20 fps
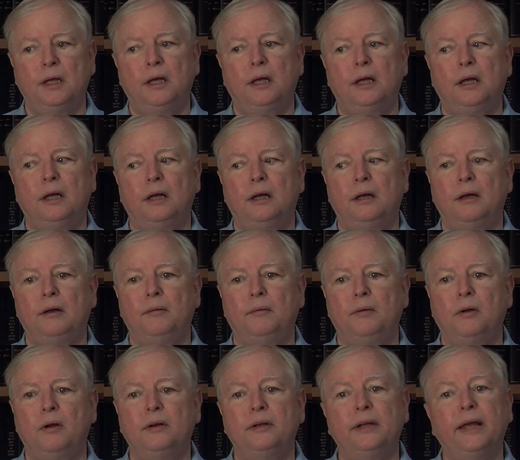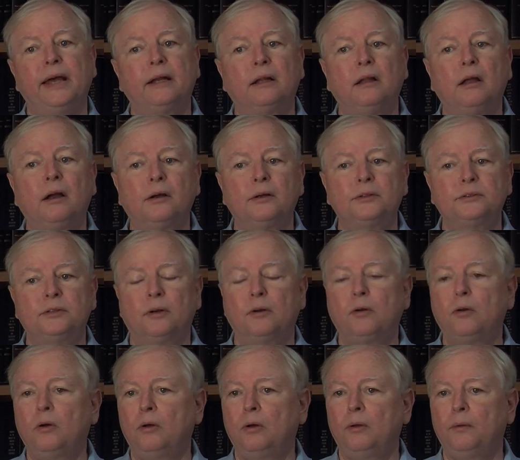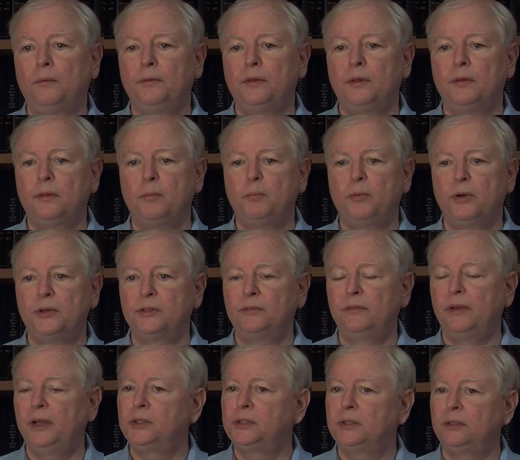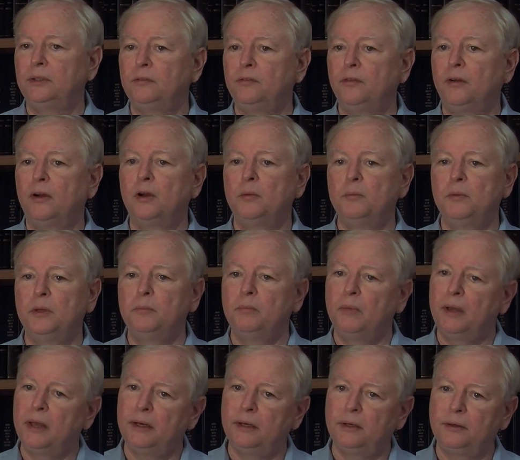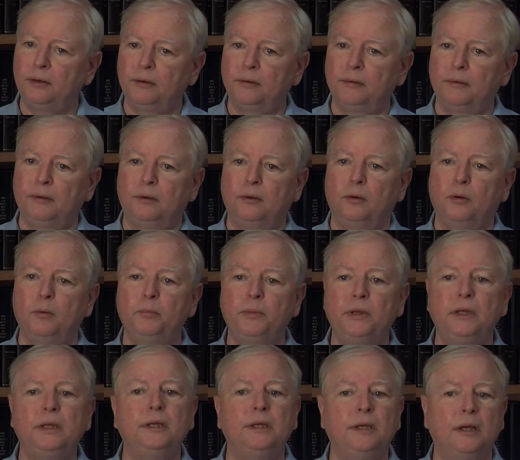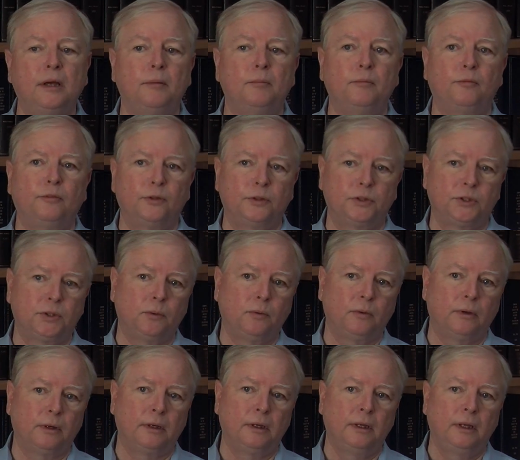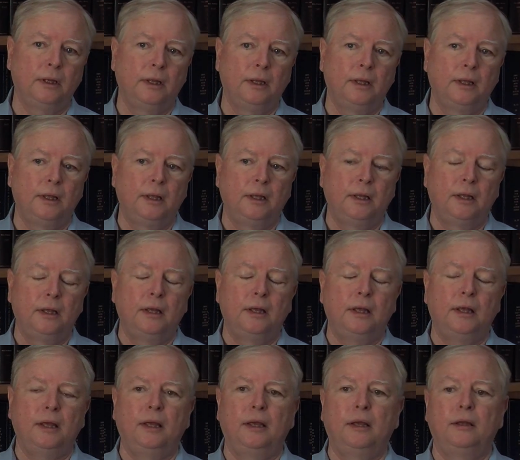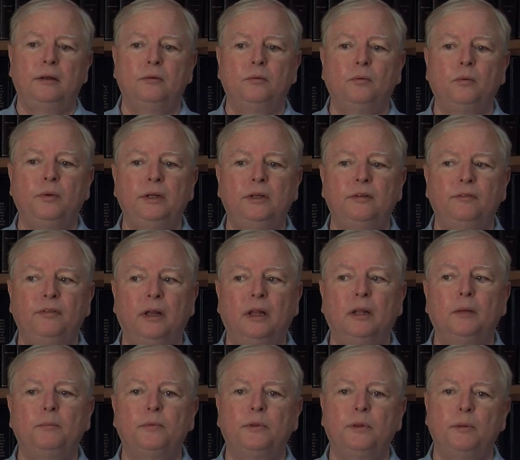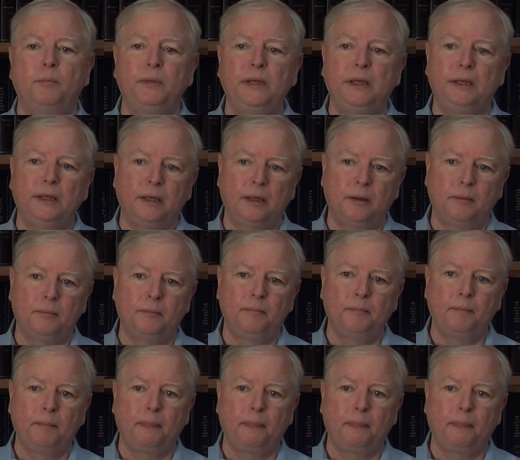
Uh, our data loggers are called the Preservation Environment Monitor, or PEM for short. And we developed the PEM